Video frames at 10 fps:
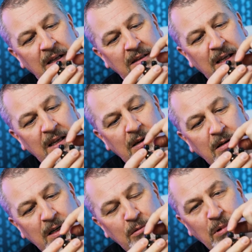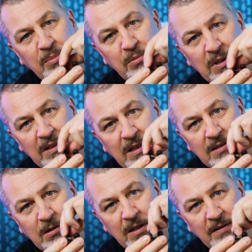They are equipped with the
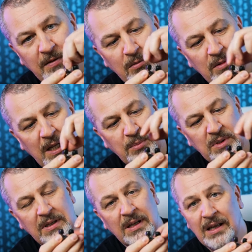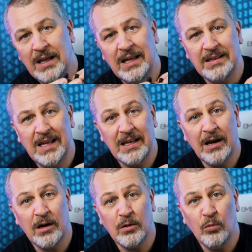Sonic Foam tips and they
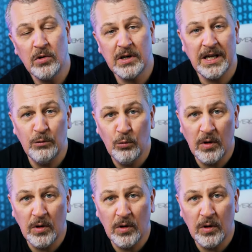are working